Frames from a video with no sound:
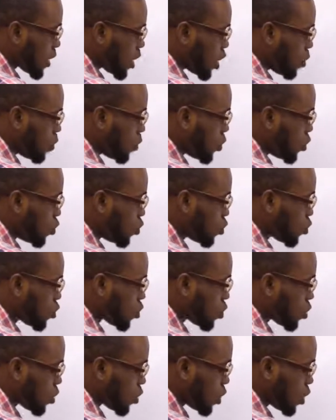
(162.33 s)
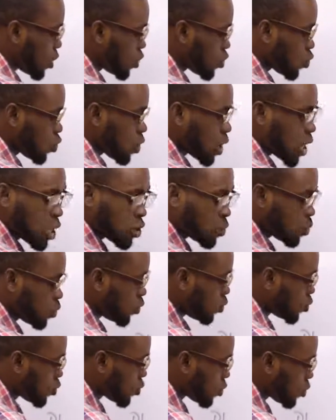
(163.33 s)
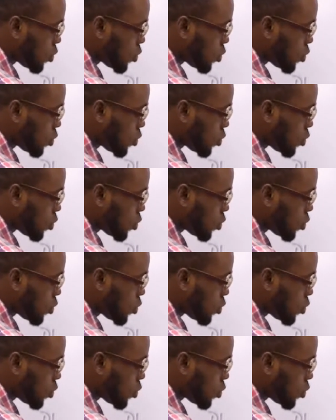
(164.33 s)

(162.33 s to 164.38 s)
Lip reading: inputs into outputs,